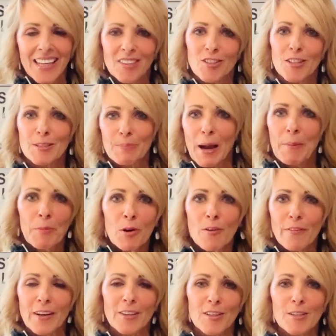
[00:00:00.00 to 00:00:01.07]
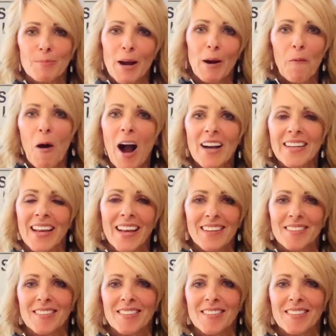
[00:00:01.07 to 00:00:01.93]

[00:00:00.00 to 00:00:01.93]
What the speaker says: just by moving, just by walking.